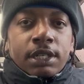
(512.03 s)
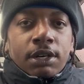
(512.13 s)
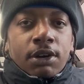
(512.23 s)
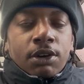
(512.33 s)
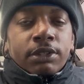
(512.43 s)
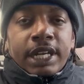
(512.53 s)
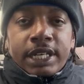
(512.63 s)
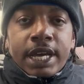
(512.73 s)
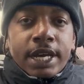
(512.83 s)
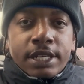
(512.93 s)
or on their
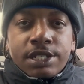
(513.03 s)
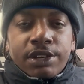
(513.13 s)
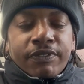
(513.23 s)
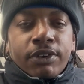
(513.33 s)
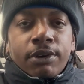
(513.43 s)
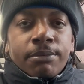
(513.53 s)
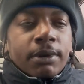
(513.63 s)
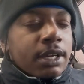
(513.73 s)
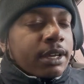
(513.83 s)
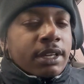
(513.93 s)
desk. You feel
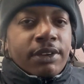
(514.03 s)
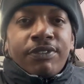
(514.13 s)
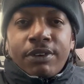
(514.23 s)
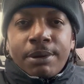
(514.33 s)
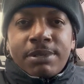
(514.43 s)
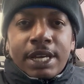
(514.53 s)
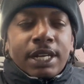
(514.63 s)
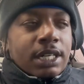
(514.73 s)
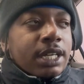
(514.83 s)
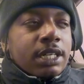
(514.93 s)
what I'm
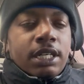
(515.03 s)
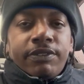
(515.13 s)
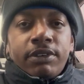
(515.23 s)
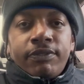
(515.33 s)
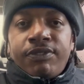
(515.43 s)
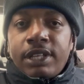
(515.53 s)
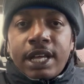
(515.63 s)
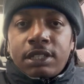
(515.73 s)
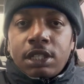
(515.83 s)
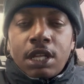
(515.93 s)
saying? And didn't even fill
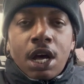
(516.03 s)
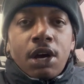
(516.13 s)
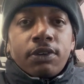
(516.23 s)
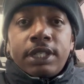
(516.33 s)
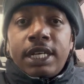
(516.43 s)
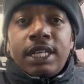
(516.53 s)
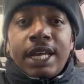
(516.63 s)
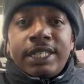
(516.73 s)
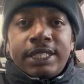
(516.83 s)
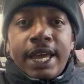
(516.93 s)
out the log, nothing
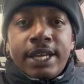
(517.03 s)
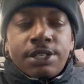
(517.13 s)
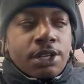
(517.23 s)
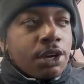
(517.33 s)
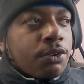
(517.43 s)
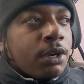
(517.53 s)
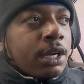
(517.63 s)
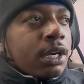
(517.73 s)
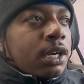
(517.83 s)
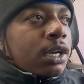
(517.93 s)
like that. So,
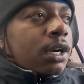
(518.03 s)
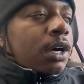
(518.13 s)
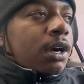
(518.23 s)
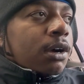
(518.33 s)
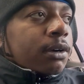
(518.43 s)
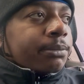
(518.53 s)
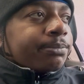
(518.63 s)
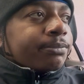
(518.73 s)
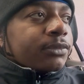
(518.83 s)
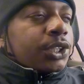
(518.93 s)

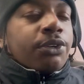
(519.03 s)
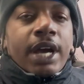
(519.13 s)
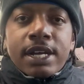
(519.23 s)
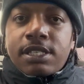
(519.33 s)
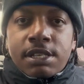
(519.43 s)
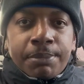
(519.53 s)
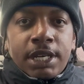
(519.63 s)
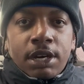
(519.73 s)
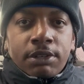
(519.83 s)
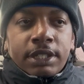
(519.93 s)
you got to
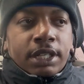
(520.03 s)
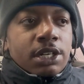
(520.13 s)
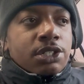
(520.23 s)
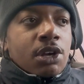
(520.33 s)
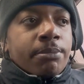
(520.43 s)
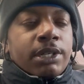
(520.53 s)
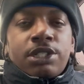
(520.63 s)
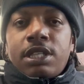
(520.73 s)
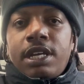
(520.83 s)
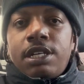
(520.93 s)
be on it. There's so
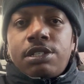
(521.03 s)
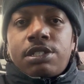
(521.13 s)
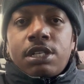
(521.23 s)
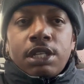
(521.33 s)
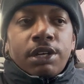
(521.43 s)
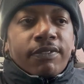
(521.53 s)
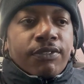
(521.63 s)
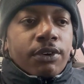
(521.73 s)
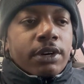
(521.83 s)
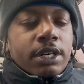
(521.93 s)
much things to look
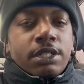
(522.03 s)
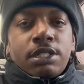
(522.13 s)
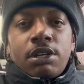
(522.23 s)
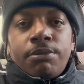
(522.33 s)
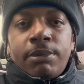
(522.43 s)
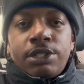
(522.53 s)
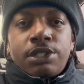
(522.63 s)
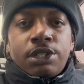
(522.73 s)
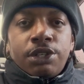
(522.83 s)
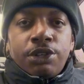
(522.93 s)
for. There's so
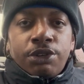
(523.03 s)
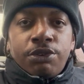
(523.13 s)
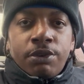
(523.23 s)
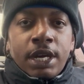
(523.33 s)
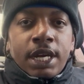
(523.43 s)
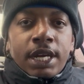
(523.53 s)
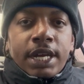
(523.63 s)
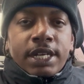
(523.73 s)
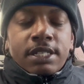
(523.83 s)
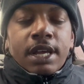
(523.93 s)
much to do
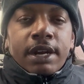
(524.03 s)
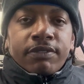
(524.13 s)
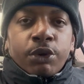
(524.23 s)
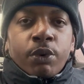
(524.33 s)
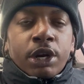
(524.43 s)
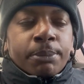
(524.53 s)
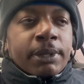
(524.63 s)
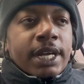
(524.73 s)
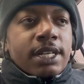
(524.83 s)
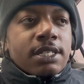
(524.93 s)
inside of the
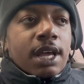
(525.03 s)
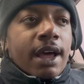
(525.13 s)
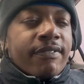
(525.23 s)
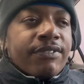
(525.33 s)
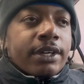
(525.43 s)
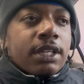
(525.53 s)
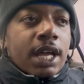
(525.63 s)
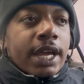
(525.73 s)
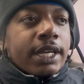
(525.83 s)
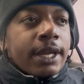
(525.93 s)
workplace. I feel
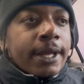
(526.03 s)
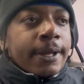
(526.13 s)
like